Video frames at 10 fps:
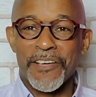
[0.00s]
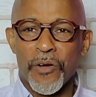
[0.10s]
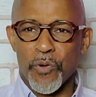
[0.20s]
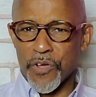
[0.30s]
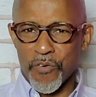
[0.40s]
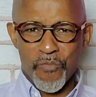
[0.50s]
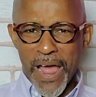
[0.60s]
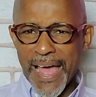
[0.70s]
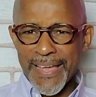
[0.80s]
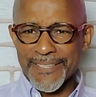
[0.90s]
We're going to
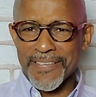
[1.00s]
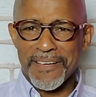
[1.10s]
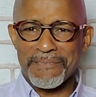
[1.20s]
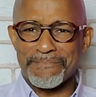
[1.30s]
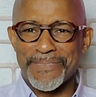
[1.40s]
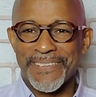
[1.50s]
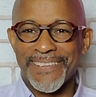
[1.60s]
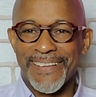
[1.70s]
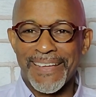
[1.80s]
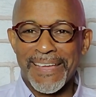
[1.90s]
rise up.
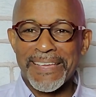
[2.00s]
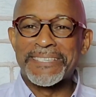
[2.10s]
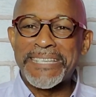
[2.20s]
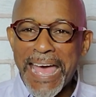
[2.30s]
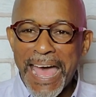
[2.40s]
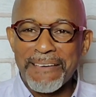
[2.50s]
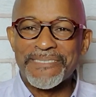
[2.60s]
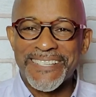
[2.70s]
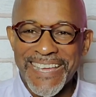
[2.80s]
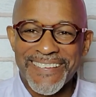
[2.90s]
It's
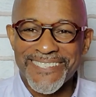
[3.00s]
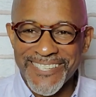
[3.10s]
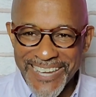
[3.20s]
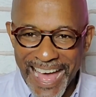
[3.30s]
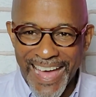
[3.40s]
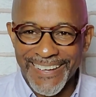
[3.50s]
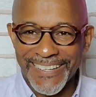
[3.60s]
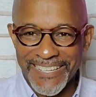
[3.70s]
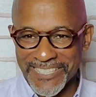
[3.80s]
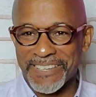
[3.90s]
time to take a shot,
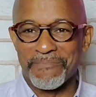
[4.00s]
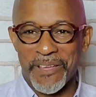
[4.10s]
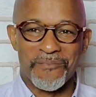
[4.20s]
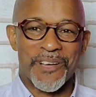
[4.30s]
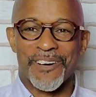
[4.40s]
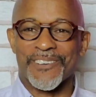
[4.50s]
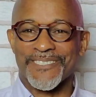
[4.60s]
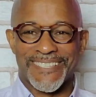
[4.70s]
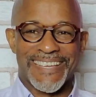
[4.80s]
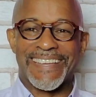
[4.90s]
as Lin-Manuel
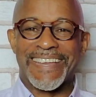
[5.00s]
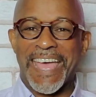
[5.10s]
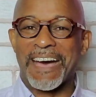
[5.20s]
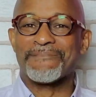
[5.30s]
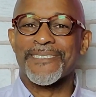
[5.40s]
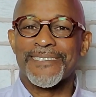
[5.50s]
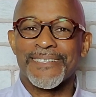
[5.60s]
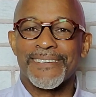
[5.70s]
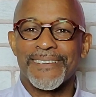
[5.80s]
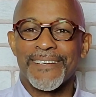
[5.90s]
said in
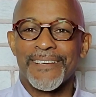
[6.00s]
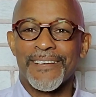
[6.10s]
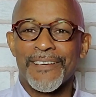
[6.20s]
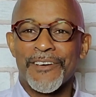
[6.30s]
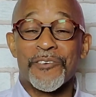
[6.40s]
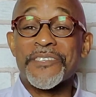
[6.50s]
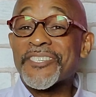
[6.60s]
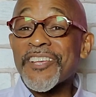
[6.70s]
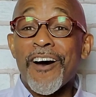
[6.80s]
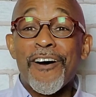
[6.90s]
Hamilton. Or the
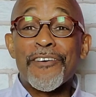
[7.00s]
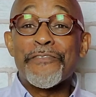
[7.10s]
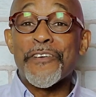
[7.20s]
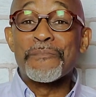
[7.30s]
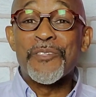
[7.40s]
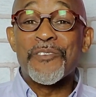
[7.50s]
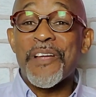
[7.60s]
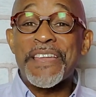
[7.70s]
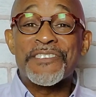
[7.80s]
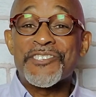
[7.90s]
song from The
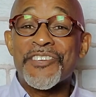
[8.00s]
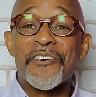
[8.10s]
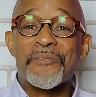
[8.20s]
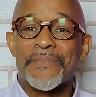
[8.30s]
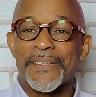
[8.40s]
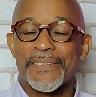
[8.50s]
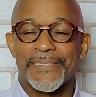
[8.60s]
Greatest Showman,